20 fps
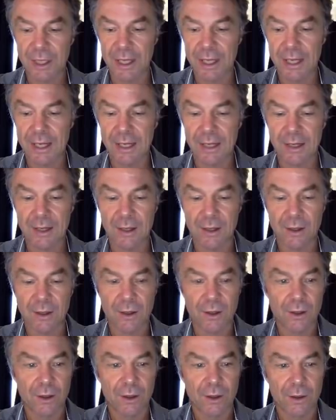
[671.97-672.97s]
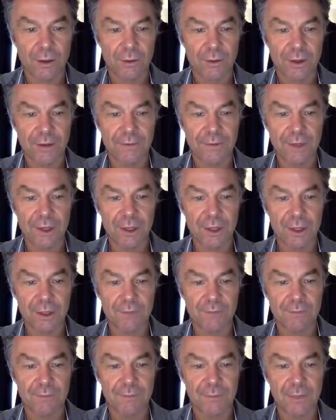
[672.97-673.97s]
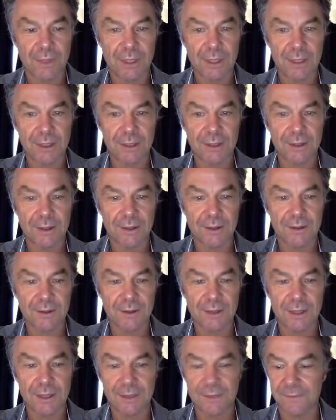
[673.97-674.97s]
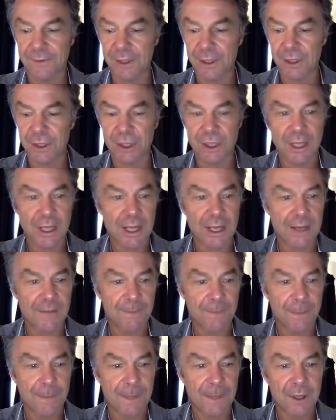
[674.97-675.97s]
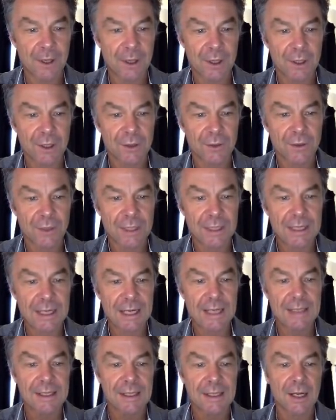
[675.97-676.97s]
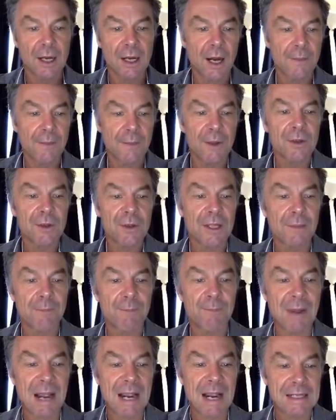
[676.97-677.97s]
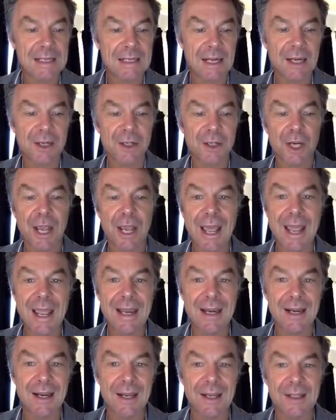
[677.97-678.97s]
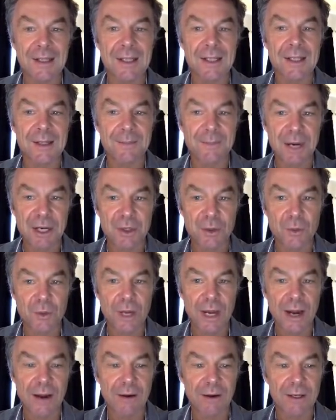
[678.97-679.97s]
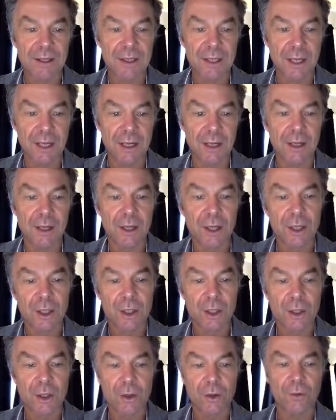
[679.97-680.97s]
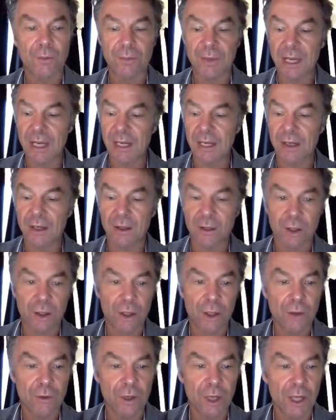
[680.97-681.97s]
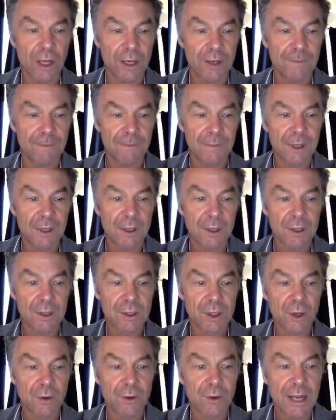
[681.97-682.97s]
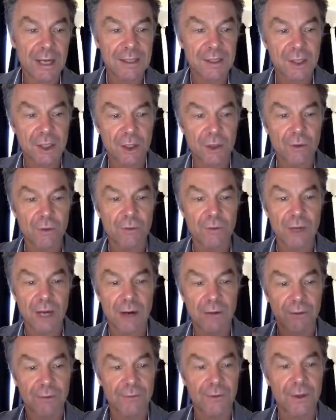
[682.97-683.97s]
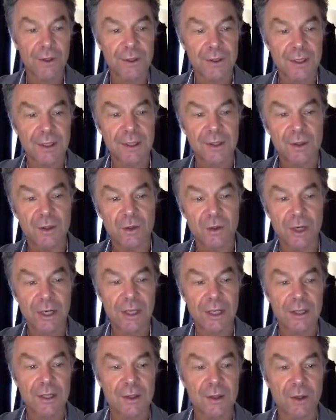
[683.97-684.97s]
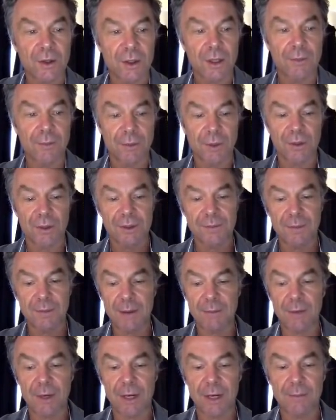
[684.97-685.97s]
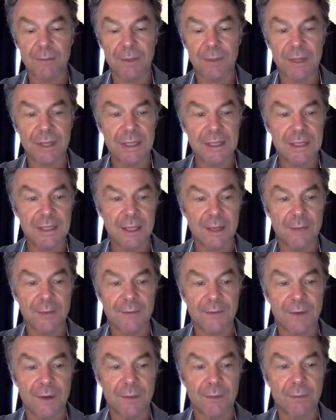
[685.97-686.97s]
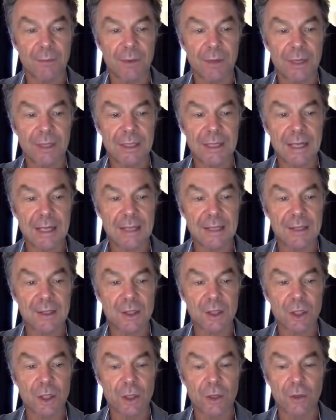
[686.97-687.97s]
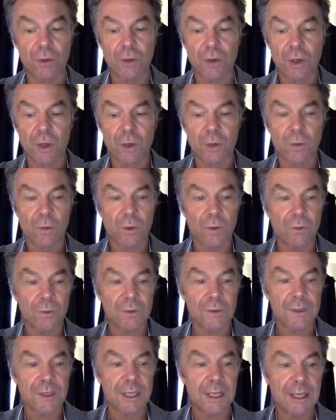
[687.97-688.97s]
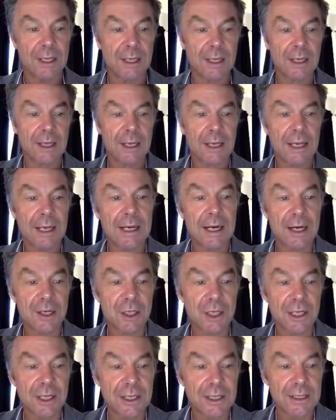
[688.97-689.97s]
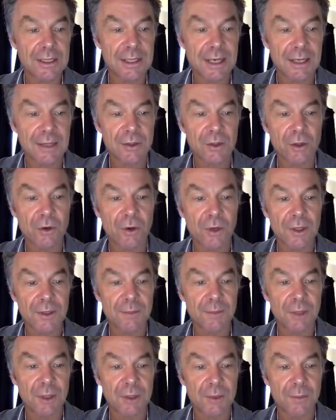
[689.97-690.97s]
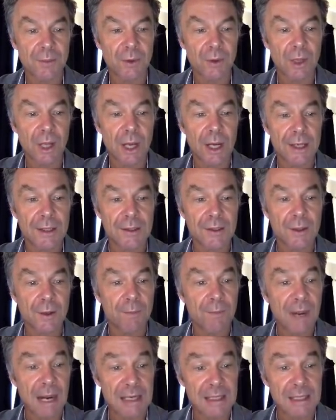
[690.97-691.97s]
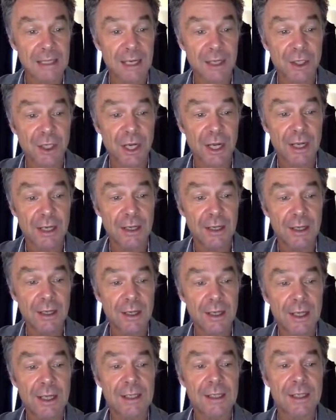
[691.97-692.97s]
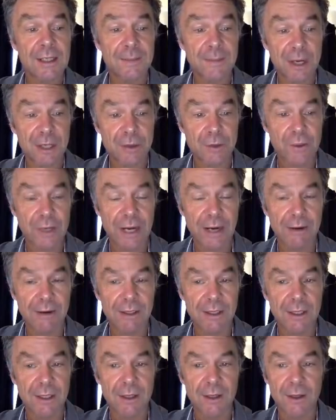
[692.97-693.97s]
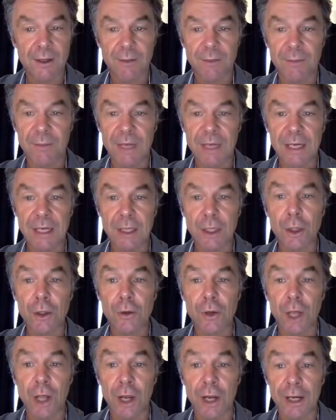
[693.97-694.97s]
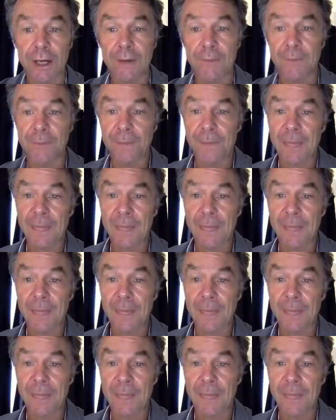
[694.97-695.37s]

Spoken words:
\n, 3 fish. Let's finish there. So in this case, I'm using \n as a special character to mean new line. So s2 now refers to the string that's on the computer's memory, but this time if I print s2, what we'll see, it actually extends across multiple lines. So \n is a special character meaning new line.